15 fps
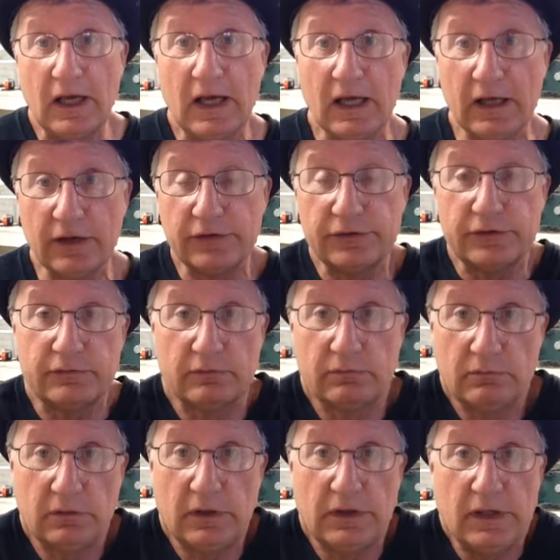
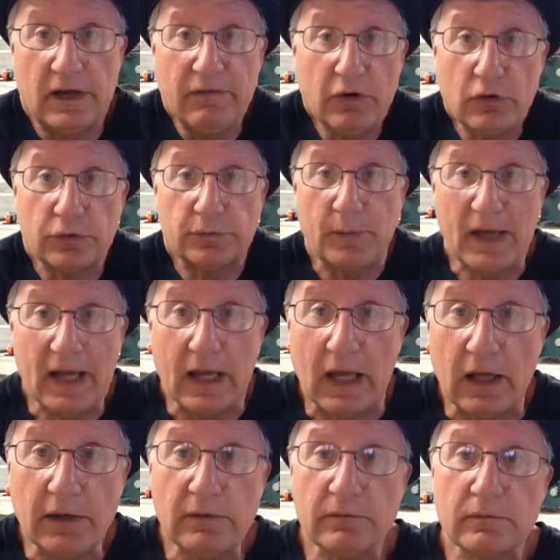it never goes
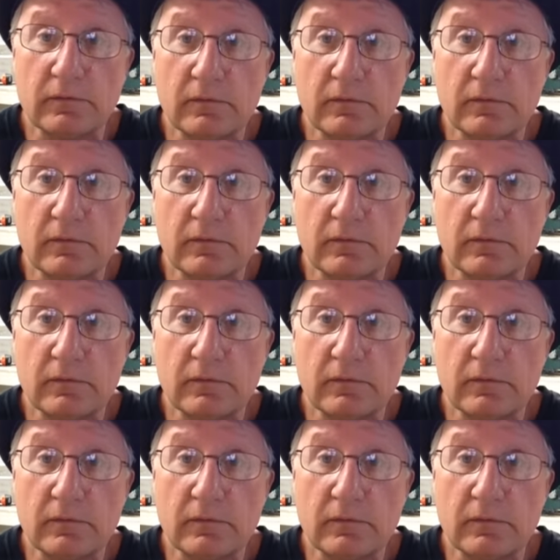bad,